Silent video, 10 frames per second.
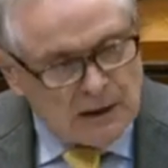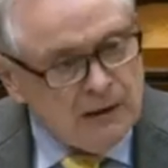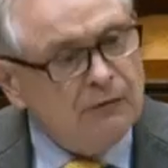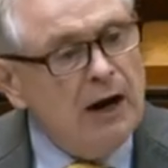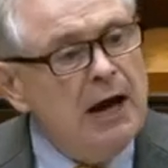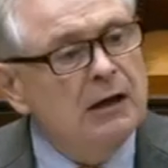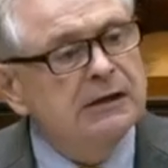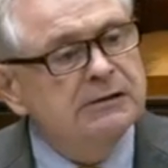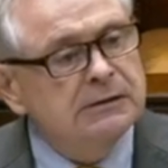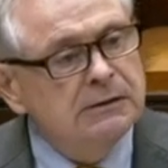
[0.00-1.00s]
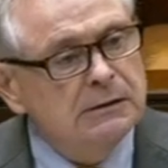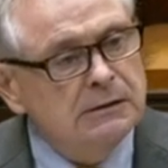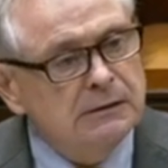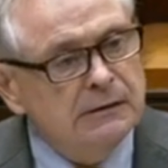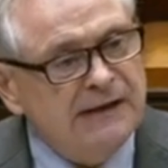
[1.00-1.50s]
For Ireland,
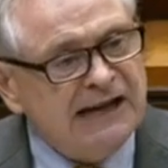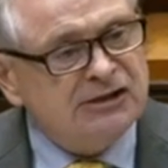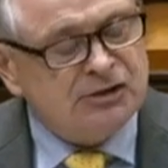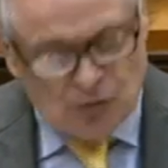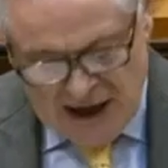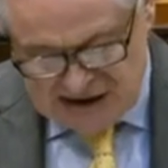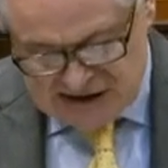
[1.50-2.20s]
that strikes